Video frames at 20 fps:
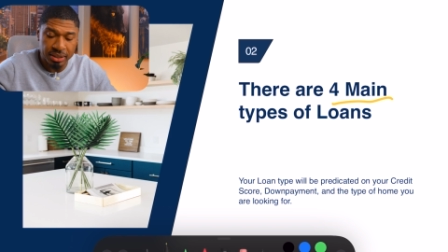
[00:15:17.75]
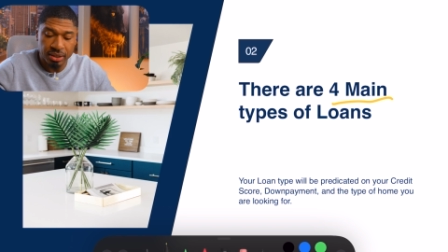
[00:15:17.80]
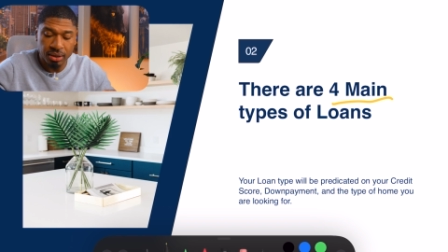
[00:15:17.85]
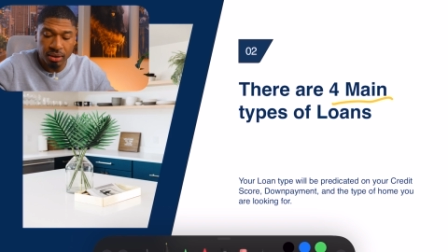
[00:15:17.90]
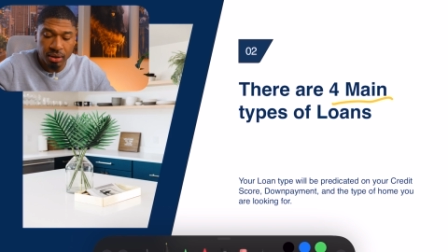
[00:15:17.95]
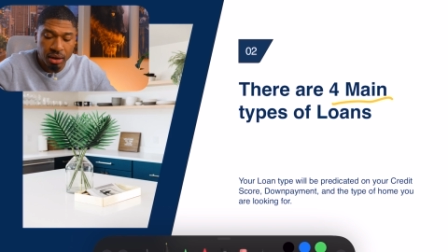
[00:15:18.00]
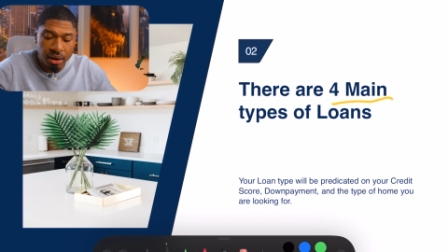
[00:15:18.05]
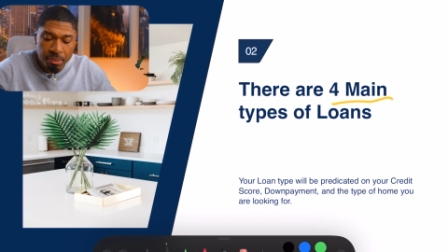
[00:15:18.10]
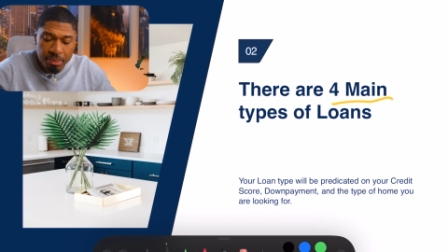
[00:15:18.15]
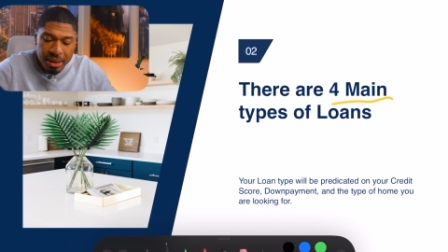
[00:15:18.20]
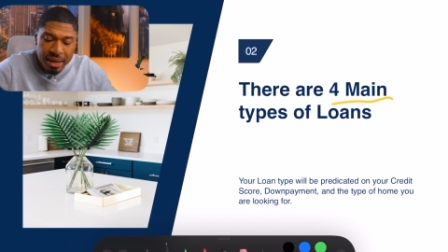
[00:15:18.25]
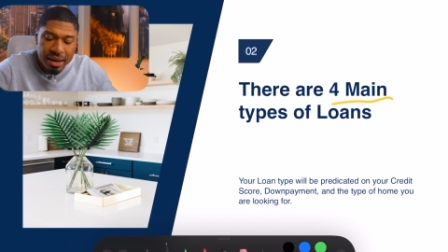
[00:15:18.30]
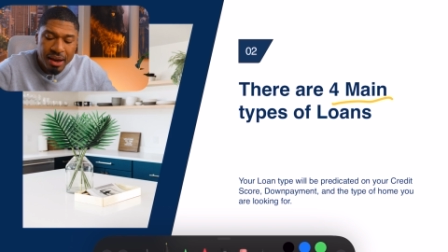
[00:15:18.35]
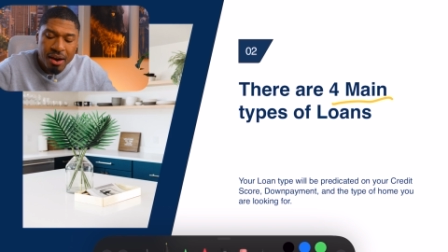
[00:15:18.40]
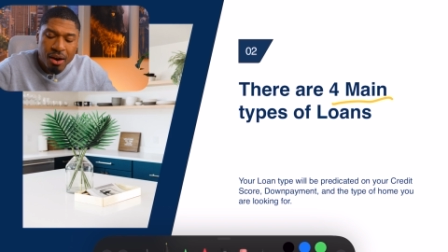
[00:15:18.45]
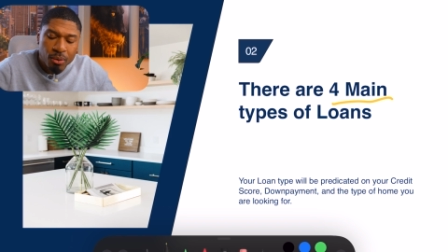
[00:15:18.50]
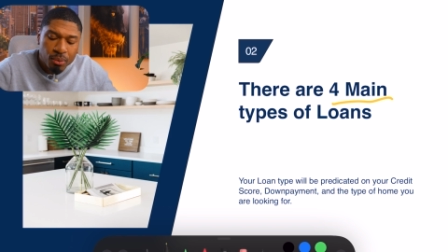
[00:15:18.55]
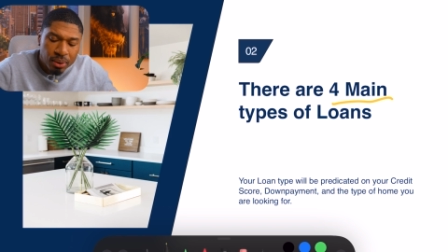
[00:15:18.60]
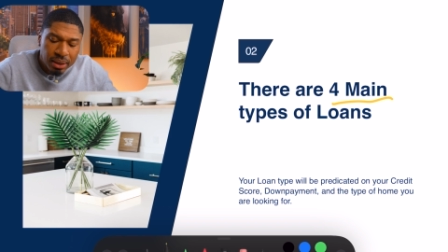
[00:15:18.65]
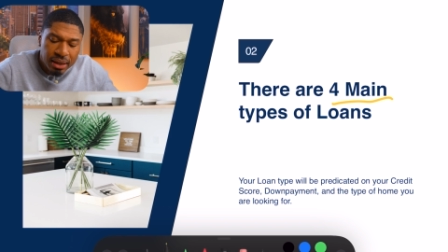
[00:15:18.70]
there are going to be
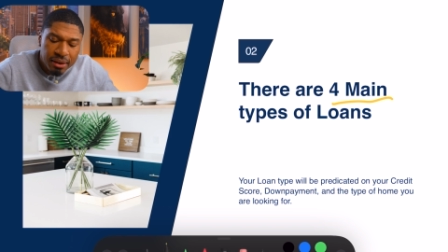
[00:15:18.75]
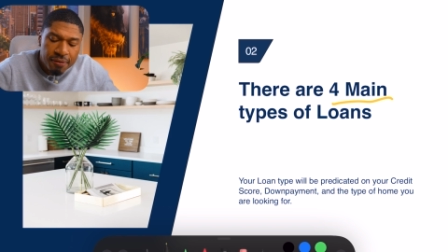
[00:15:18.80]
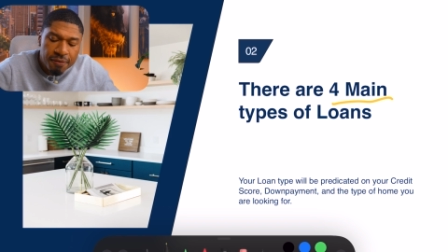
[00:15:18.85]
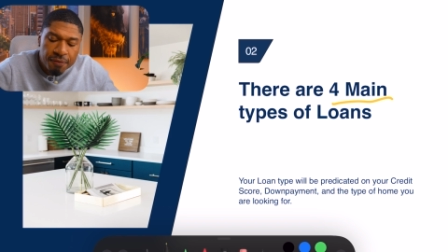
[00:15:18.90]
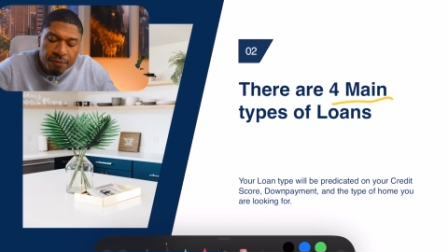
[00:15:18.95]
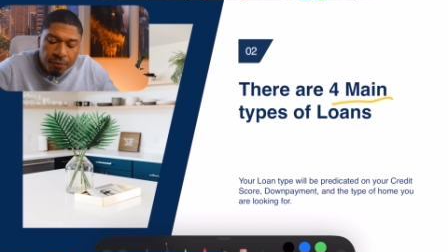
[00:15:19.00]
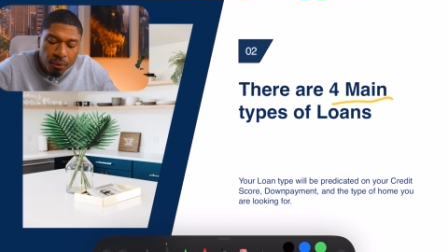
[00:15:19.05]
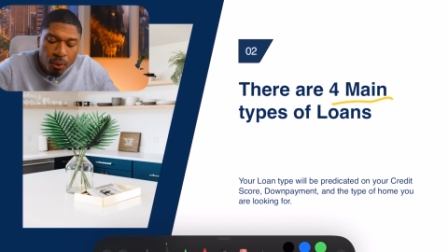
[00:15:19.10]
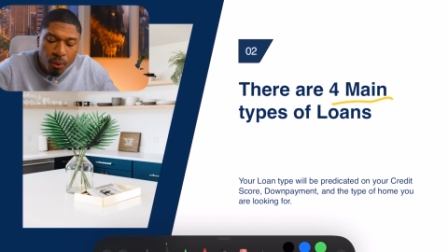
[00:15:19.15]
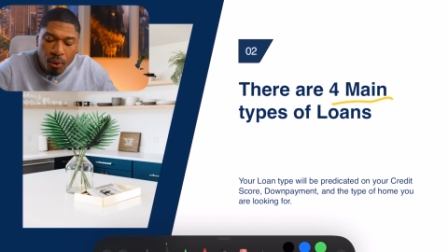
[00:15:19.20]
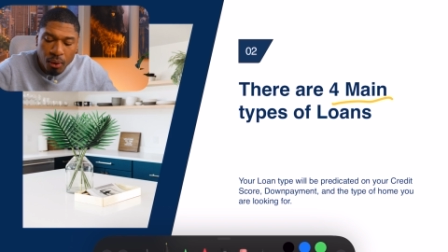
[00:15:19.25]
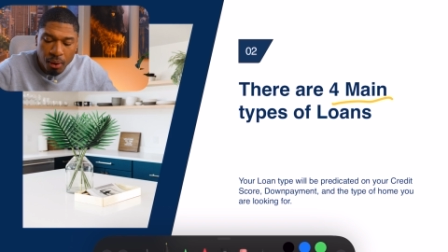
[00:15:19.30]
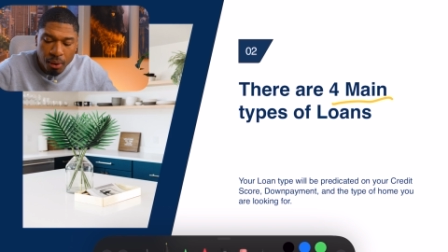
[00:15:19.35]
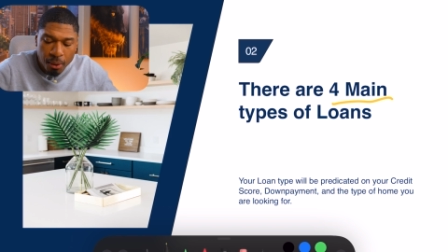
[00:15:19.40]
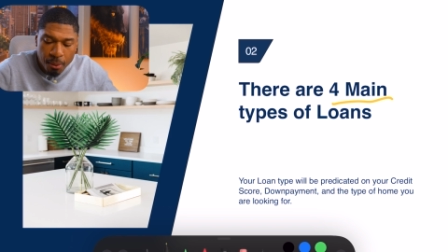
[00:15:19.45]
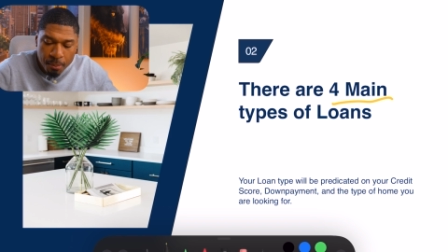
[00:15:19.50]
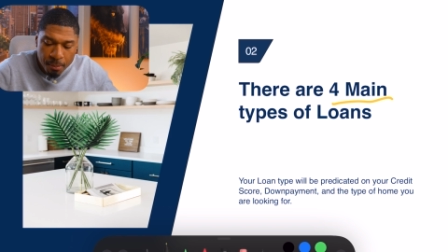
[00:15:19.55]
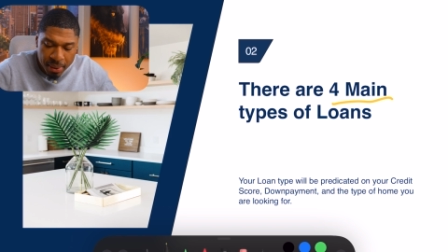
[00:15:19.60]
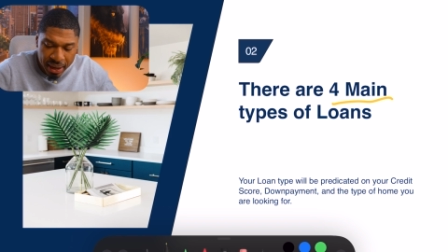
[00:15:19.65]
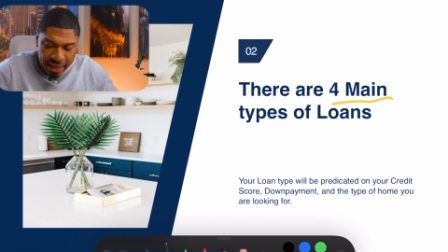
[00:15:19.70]
really 4
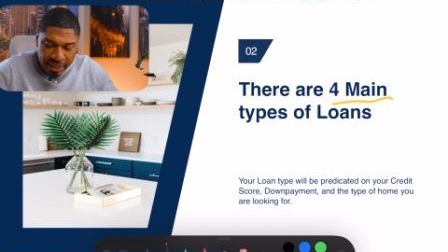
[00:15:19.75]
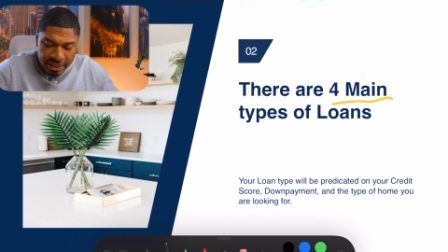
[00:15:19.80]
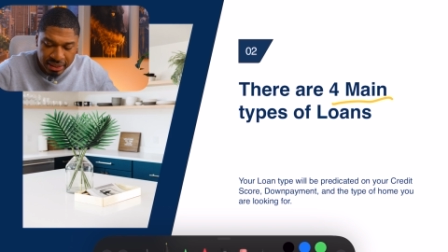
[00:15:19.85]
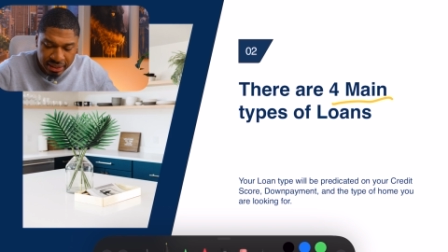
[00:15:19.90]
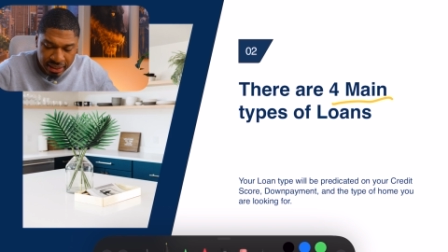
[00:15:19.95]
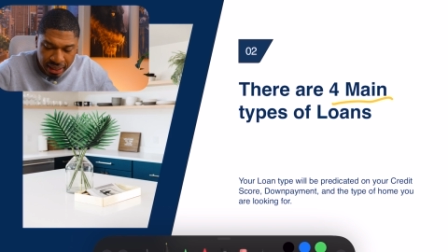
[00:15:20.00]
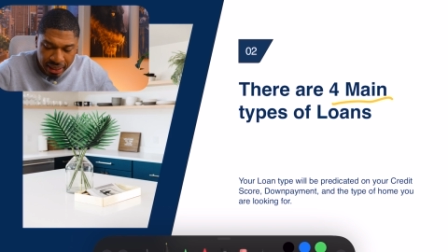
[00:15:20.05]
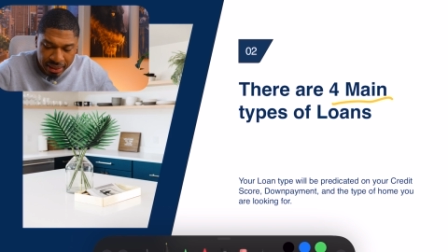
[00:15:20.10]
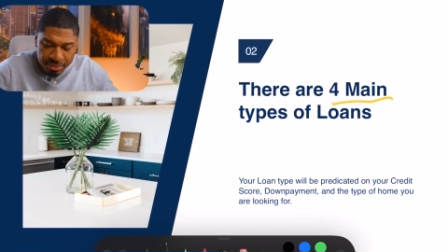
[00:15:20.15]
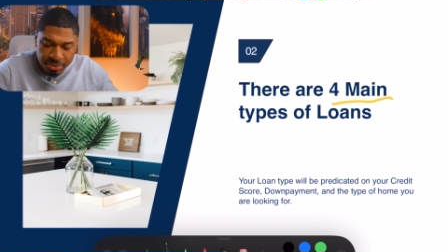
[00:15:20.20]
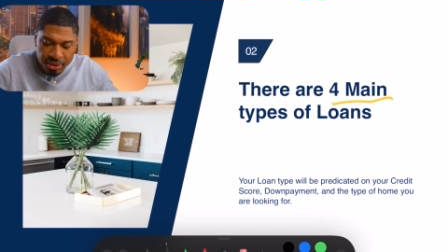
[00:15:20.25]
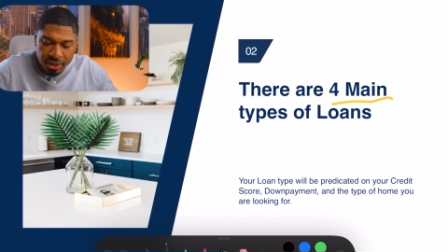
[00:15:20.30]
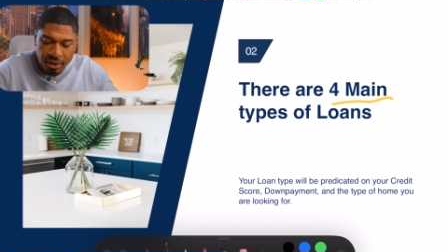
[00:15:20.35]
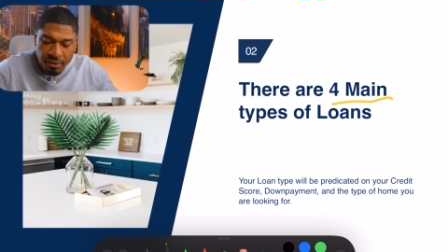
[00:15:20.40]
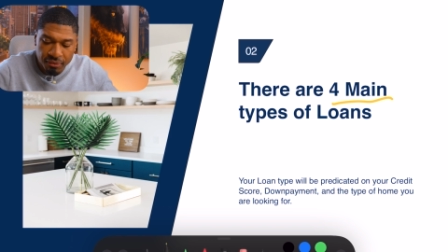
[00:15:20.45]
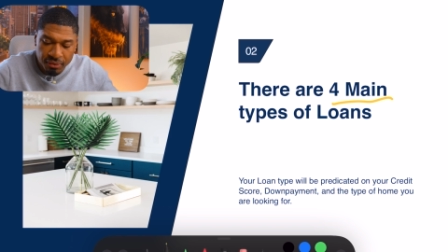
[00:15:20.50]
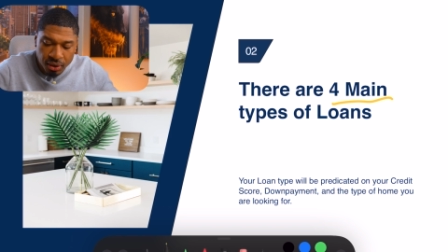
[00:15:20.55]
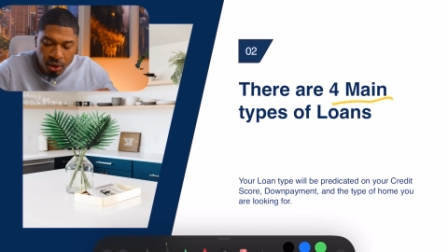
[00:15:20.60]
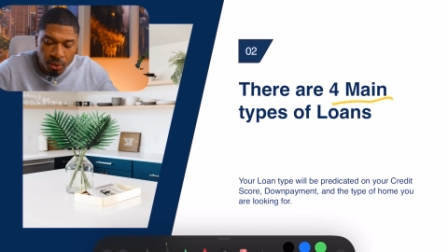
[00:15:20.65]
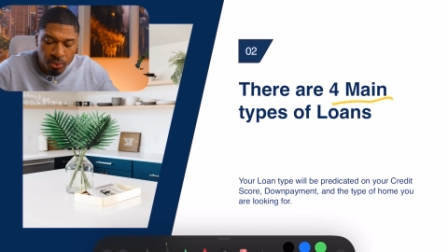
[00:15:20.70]
main types
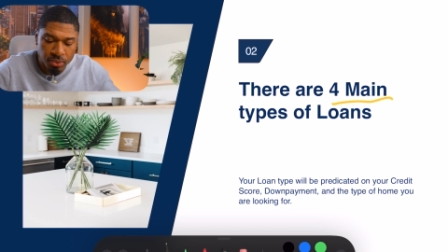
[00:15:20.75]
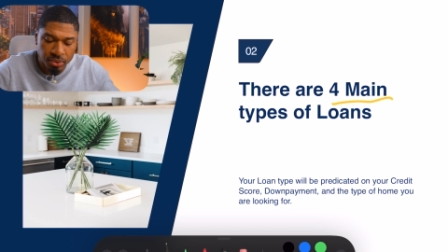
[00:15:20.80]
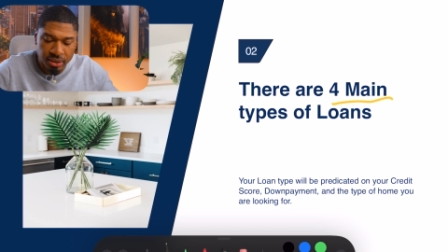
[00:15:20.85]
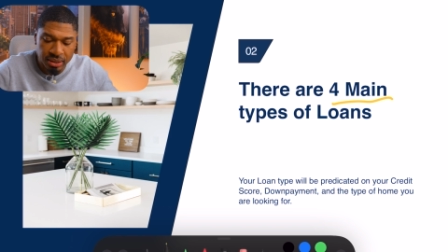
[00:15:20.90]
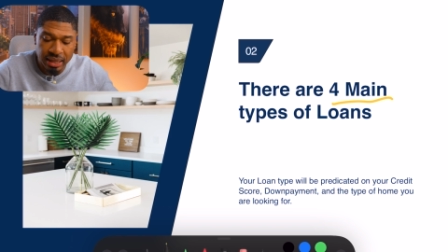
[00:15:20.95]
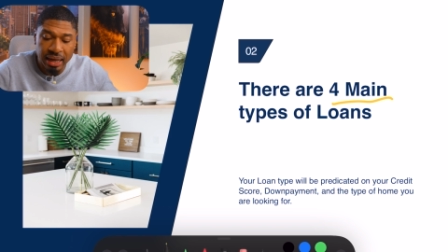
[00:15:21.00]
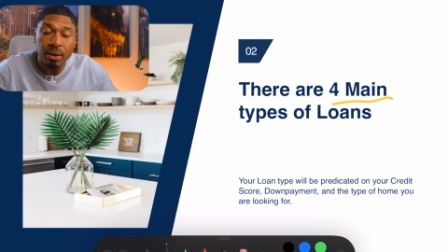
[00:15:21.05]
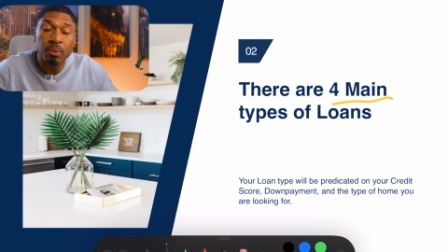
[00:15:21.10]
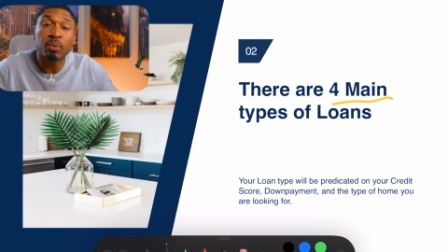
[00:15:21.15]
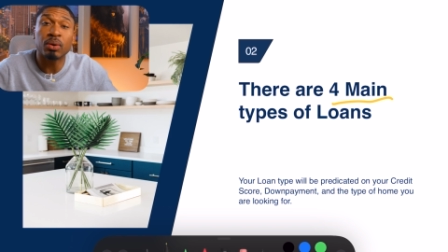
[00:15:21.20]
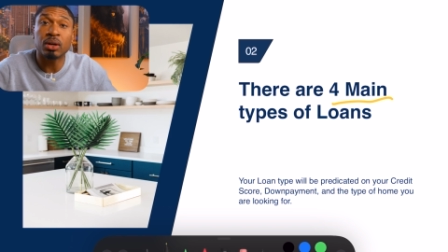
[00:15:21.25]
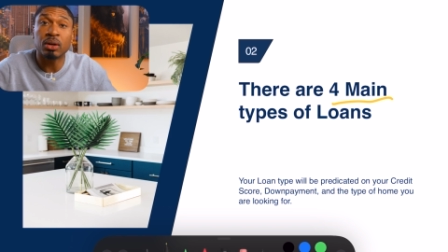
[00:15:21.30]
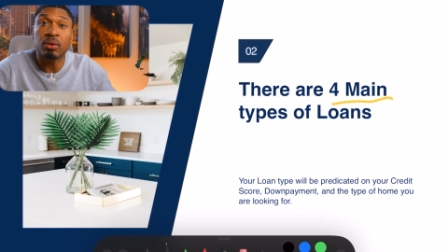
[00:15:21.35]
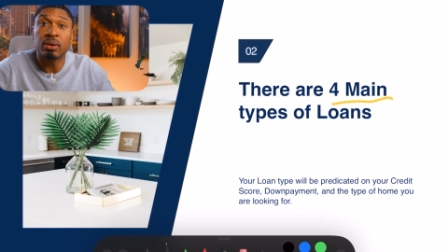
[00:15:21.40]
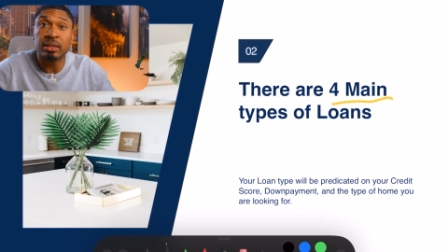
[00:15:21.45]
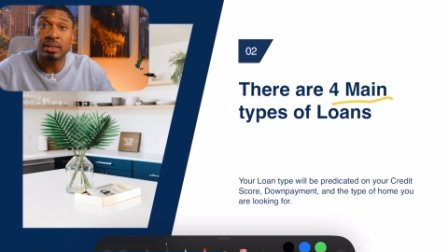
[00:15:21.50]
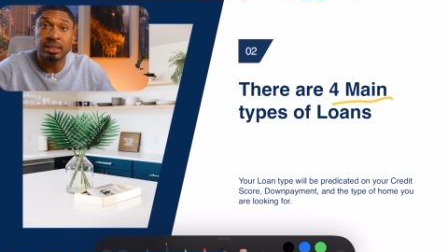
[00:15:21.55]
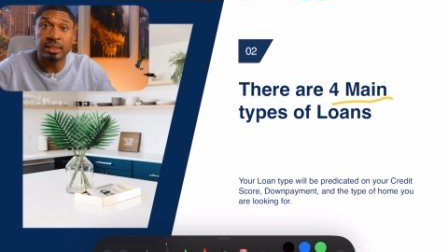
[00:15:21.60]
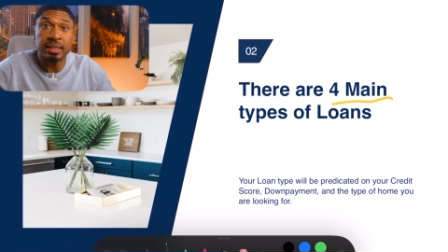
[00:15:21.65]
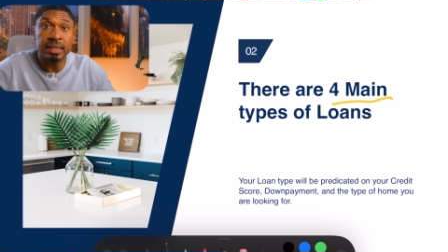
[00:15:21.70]
of loans that we're going
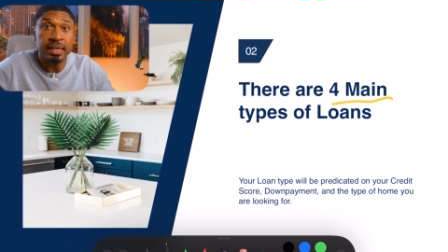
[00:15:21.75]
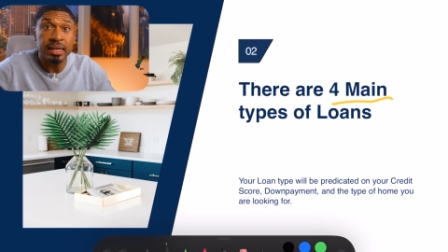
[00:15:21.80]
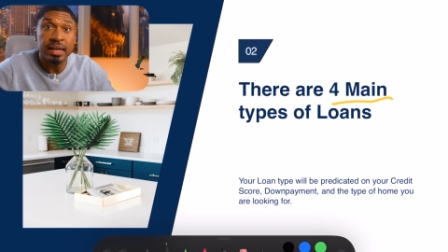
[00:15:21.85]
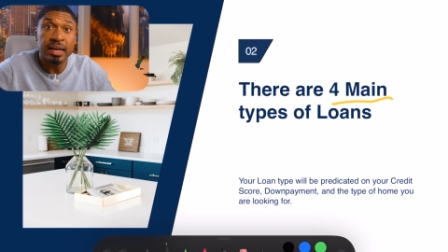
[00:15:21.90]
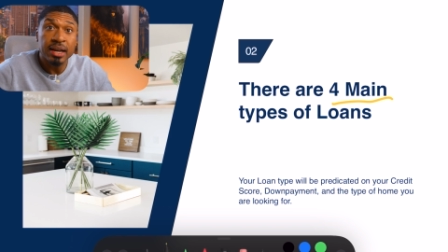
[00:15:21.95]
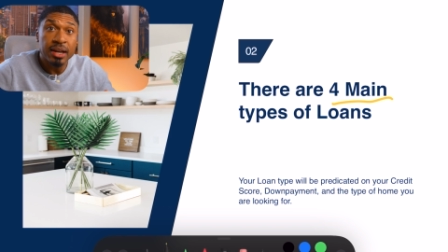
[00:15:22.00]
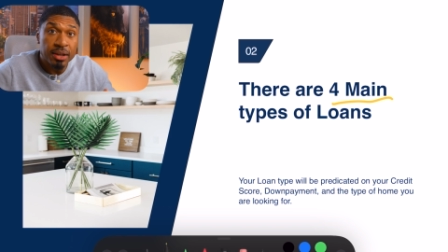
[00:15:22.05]
to see,